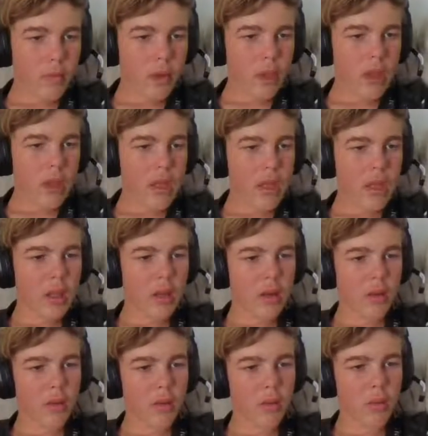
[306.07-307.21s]
And
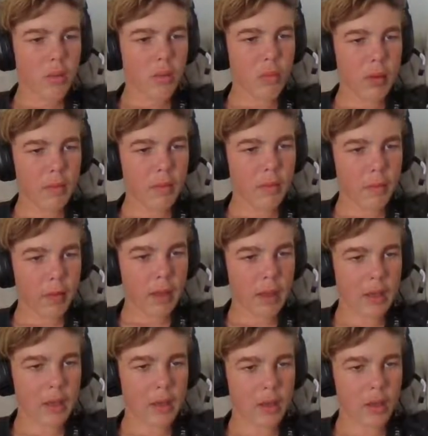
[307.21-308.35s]
then when
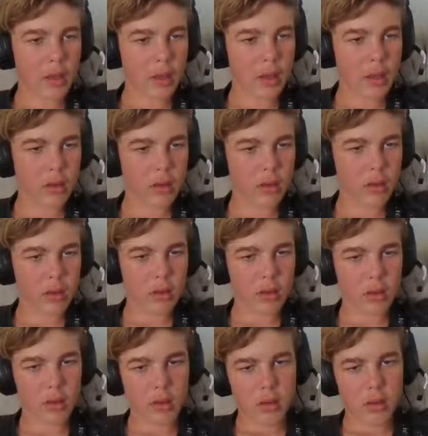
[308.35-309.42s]
flag clicked,